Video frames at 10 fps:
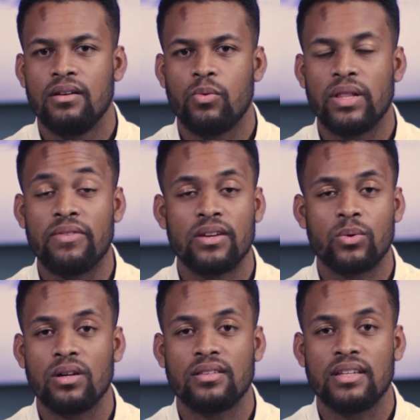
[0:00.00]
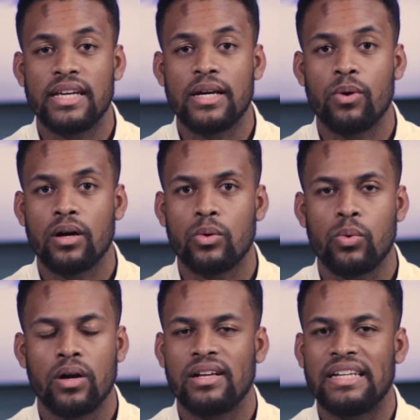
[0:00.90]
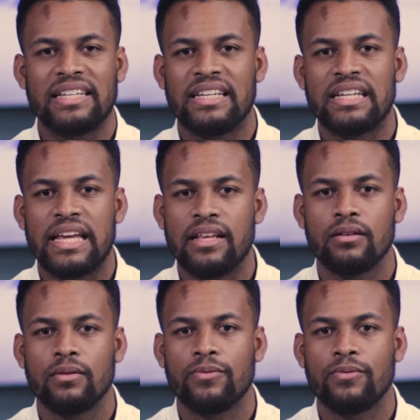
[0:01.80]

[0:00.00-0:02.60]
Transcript: We live in a world today where we're collecting data